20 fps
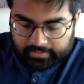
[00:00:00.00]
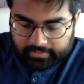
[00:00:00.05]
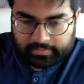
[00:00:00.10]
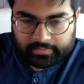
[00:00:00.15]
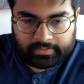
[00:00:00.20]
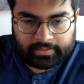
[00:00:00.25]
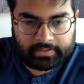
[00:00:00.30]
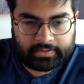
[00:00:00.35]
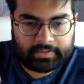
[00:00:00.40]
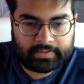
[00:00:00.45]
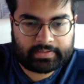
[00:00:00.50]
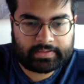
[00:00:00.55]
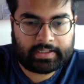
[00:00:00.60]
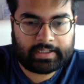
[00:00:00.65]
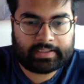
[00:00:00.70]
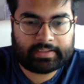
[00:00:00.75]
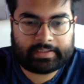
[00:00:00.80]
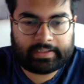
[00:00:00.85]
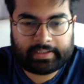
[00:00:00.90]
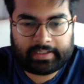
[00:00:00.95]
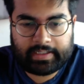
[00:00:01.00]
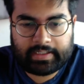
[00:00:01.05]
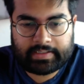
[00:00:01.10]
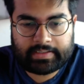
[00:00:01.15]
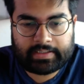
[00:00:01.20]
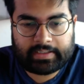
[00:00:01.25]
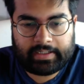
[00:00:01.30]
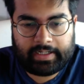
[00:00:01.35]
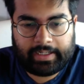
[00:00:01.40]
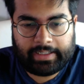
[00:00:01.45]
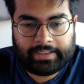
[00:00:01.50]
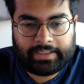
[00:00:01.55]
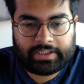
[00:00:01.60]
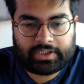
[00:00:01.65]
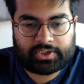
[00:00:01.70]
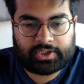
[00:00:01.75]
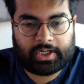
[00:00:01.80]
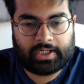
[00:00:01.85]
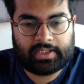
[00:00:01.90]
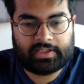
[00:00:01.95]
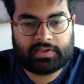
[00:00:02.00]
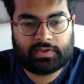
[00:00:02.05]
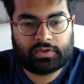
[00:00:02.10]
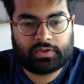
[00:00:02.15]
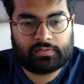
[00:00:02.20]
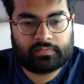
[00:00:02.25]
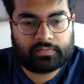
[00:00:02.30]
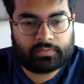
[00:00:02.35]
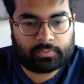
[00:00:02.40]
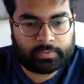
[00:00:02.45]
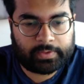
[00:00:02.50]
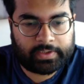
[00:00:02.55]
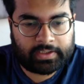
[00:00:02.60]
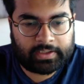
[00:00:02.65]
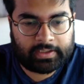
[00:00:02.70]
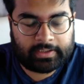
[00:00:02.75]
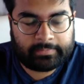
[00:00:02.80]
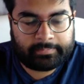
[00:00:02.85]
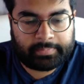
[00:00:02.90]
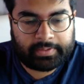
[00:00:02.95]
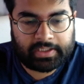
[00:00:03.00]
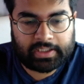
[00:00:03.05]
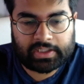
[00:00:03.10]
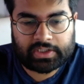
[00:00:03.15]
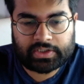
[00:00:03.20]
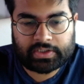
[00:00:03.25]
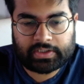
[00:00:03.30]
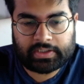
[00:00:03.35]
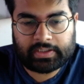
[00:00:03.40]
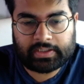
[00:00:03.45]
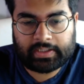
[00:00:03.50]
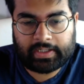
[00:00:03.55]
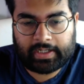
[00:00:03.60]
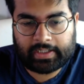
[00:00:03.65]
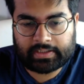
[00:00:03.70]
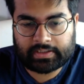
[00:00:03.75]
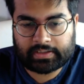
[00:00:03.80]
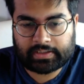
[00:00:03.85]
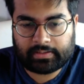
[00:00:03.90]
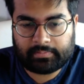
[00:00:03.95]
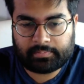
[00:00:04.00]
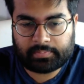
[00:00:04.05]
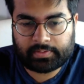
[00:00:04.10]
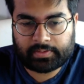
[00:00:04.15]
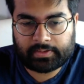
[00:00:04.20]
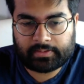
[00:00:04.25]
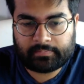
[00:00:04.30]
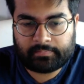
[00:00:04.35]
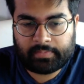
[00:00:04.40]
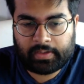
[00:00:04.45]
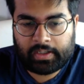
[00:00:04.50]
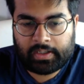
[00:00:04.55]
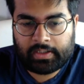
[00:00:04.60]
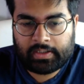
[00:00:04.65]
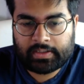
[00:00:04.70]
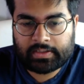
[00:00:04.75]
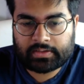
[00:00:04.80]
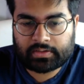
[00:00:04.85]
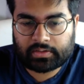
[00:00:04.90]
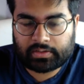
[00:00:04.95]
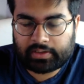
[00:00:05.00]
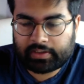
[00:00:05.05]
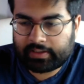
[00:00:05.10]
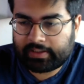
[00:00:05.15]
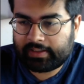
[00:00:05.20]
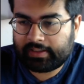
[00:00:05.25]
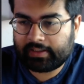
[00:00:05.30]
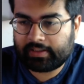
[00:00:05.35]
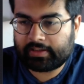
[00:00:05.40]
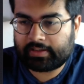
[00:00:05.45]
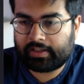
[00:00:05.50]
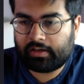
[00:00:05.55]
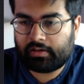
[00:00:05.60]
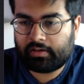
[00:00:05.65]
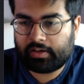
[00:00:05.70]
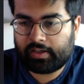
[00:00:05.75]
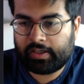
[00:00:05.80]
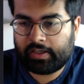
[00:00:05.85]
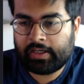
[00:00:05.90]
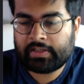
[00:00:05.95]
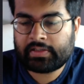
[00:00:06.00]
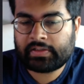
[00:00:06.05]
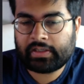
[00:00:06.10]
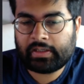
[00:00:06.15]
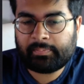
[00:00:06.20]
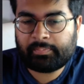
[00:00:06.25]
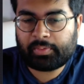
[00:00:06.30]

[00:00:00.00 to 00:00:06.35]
Nidhi is asking, is there any chances of doing a PhD at a company? So Nidhi, there is a